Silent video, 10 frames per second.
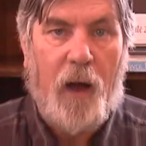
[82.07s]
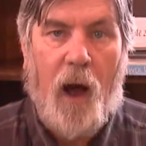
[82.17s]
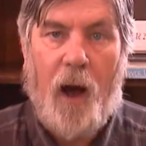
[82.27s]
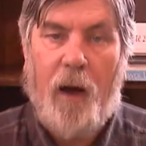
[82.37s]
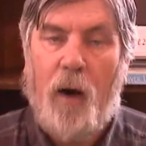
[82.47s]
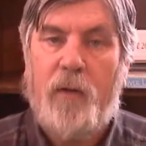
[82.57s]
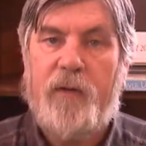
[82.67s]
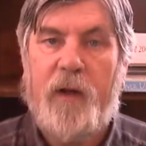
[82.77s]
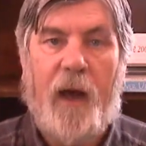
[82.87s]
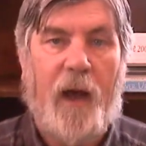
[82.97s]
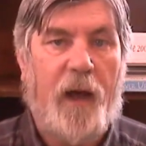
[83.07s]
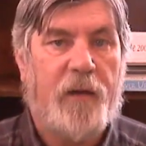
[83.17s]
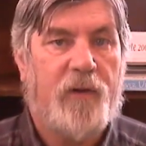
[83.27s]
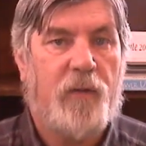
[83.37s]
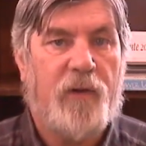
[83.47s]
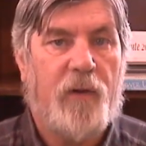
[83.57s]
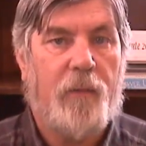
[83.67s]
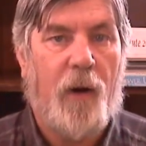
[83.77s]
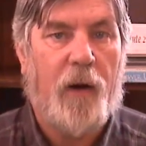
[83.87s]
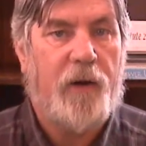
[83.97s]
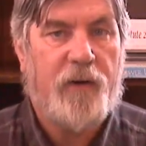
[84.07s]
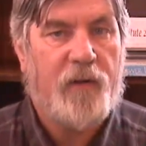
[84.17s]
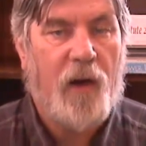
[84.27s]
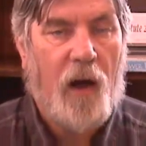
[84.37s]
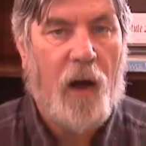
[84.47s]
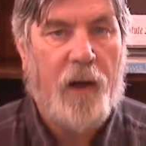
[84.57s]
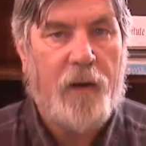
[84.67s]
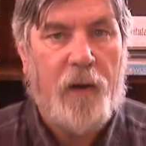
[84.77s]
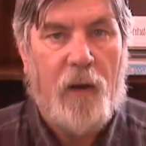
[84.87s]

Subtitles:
I always enhance what's up on each slide